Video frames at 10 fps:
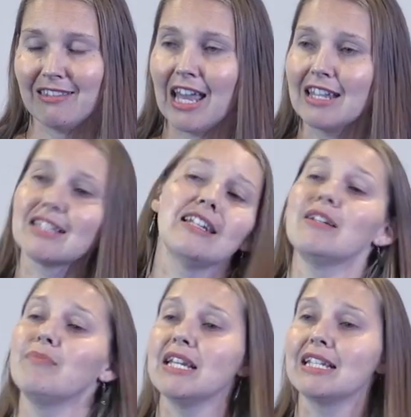That's
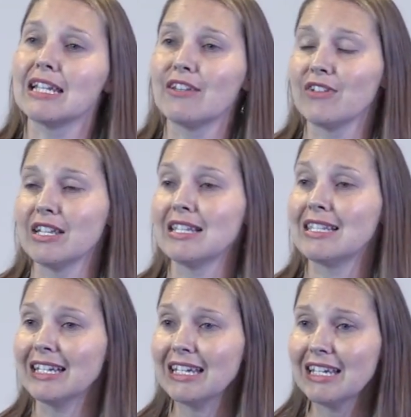led me to live in
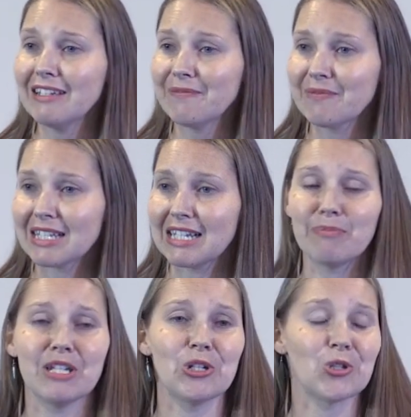Sydney. It's led
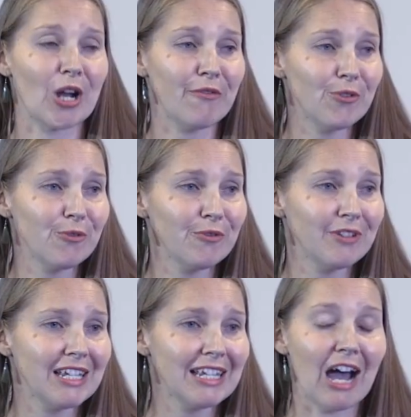me to travel.
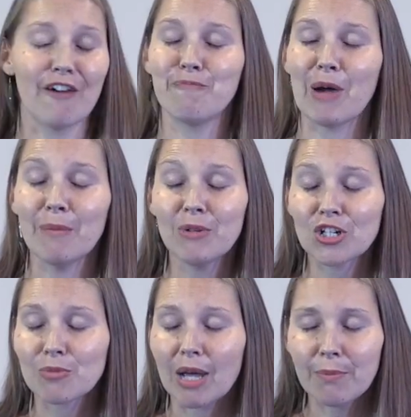I've
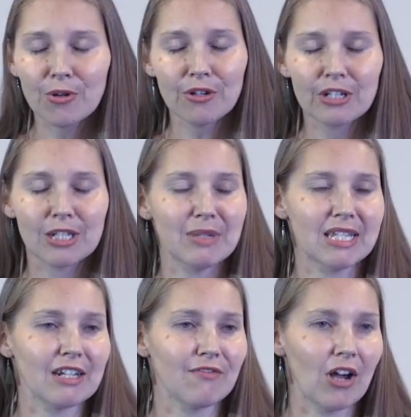published my book,
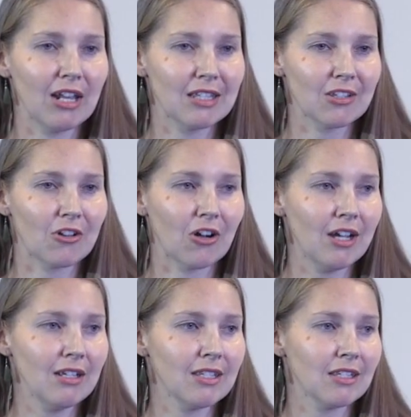Domestic Violence on
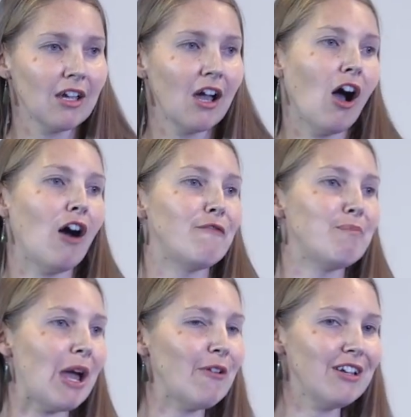Ice. I've
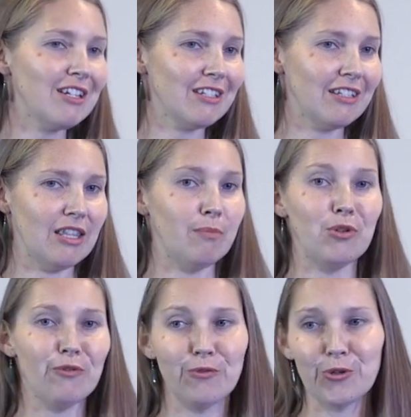married in the
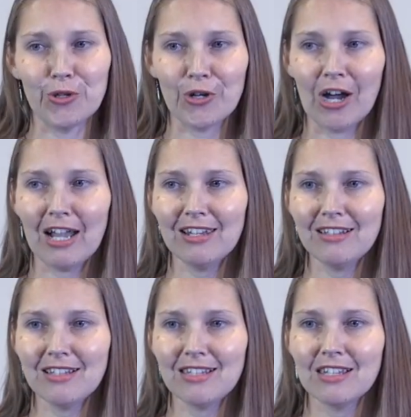beautiful Cook
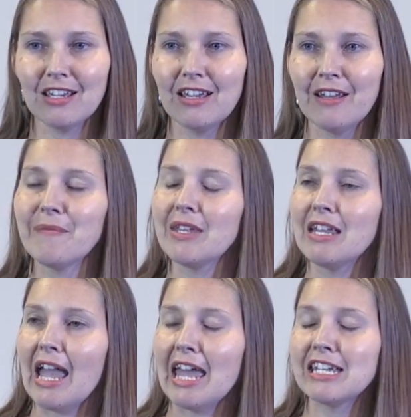Islands.
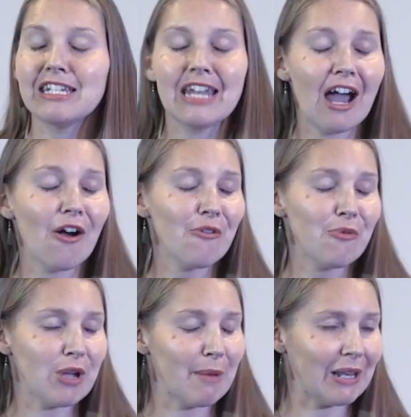And now
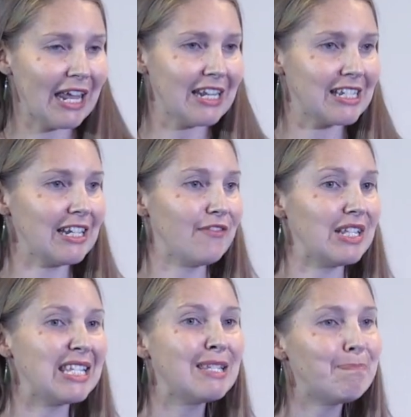we're planning to live
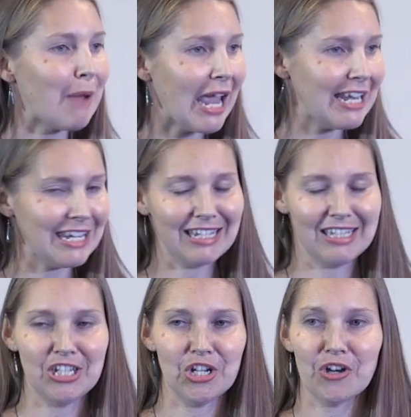in Spain
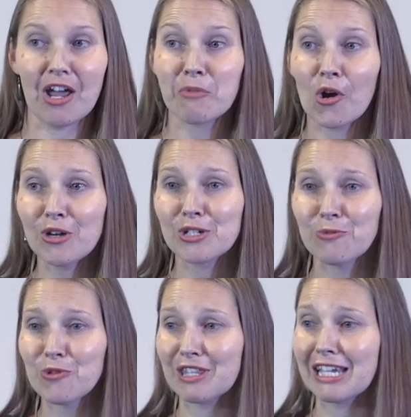next year, and I'm going to
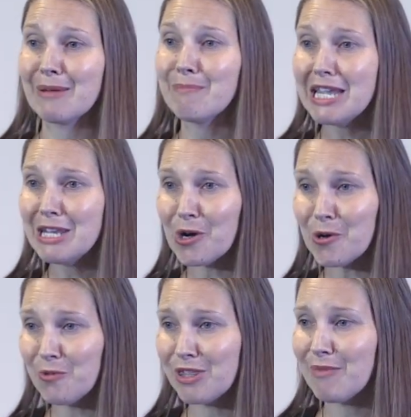walk the
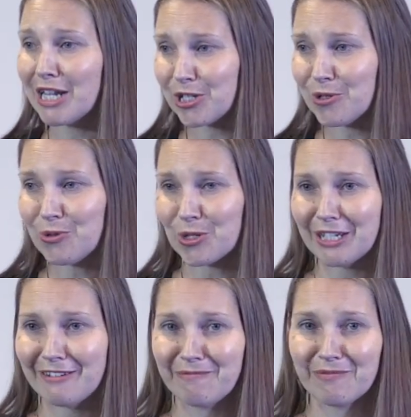Camino with my
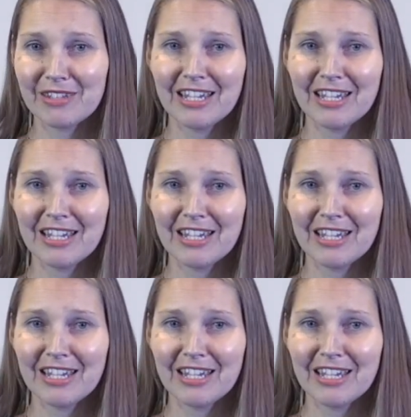children.